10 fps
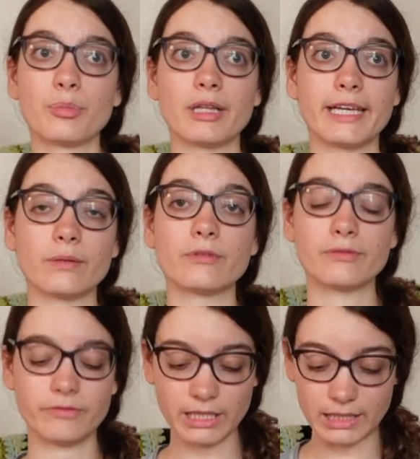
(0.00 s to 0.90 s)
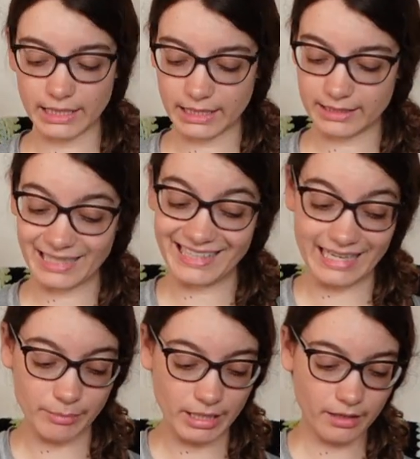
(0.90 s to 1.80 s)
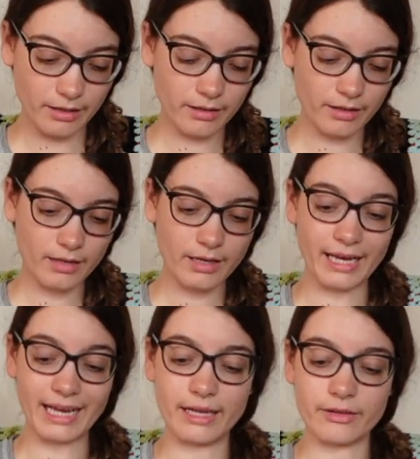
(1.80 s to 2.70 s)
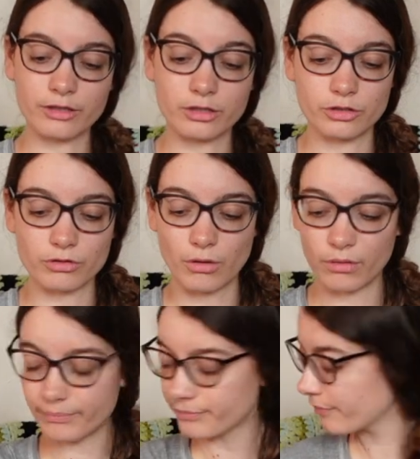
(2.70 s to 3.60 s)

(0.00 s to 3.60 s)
playing with feeling and dynamic and control.